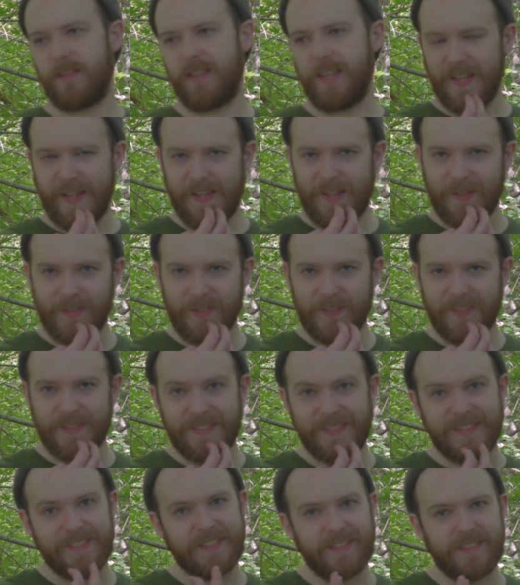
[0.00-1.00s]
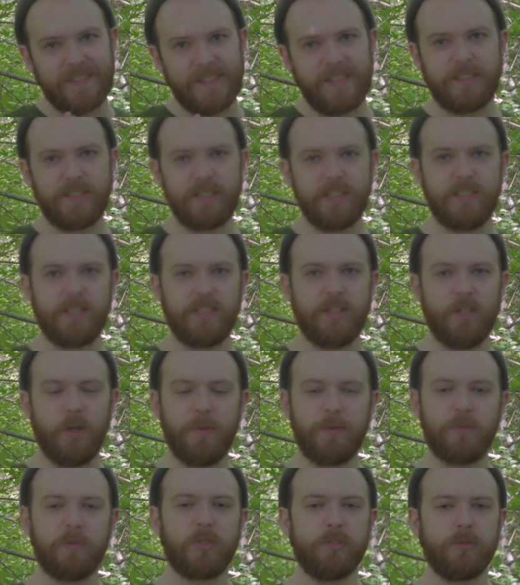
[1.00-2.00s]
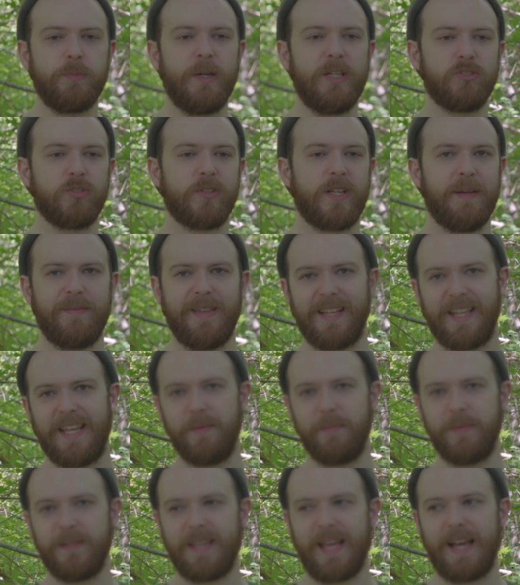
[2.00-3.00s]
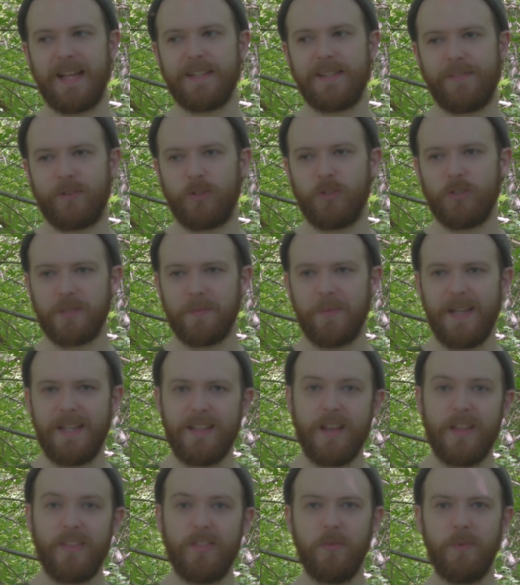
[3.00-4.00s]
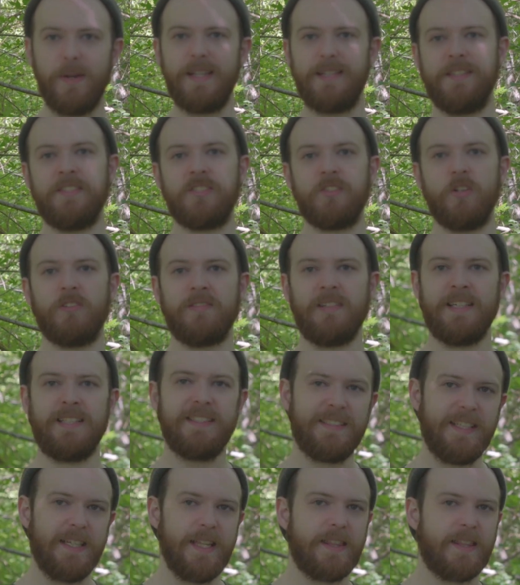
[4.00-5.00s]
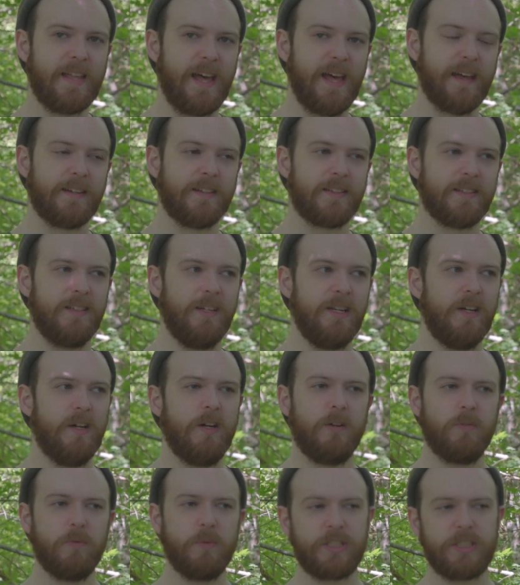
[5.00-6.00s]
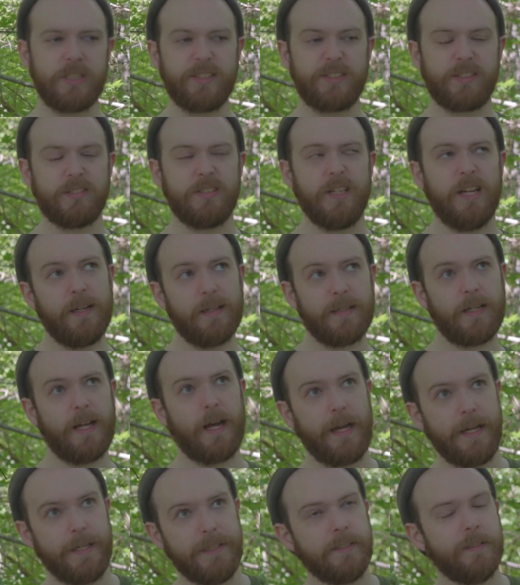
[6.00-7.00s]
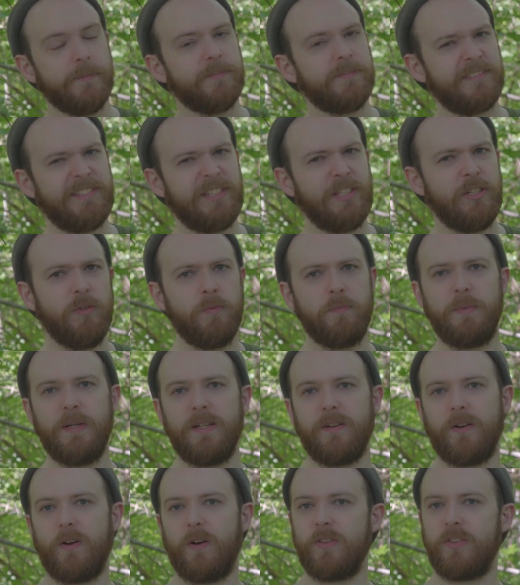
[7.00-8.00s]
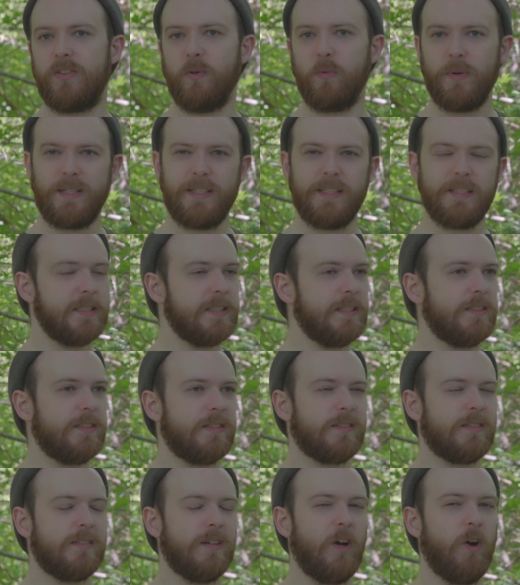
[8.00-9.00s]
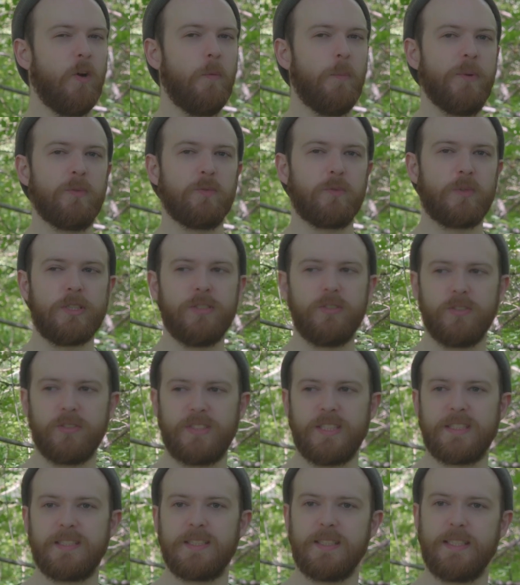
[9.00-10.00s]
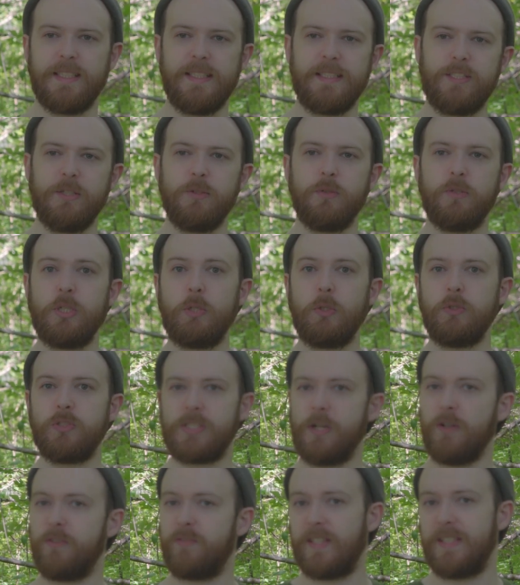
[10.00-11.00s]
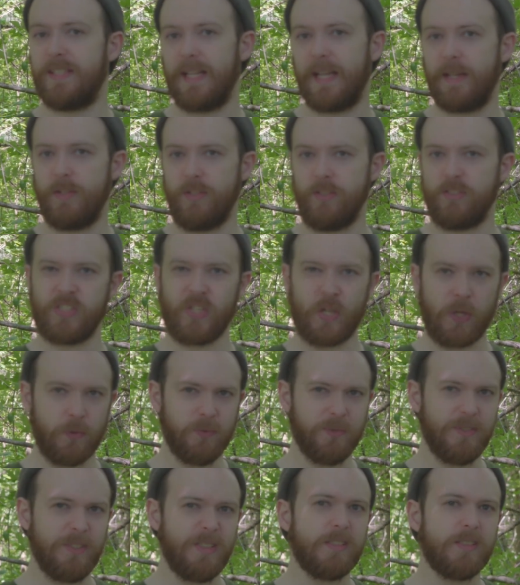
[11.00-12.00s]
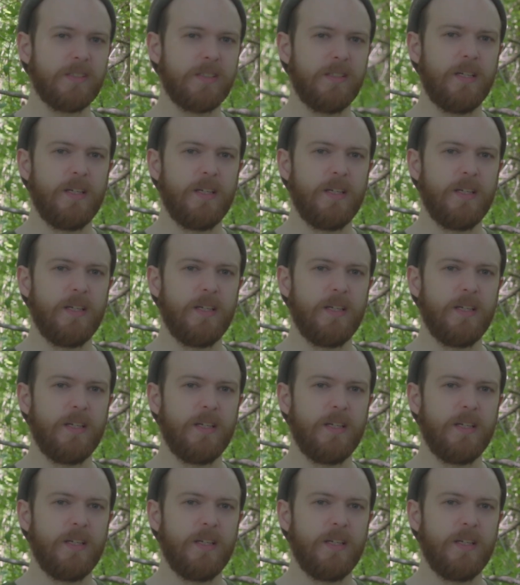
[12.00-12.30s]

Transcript: think, this is an open world puzzle game, that can't be that difficult to make. The Witness already did that, which is kind of true, but The Witness's open world just leads you to self-contained zones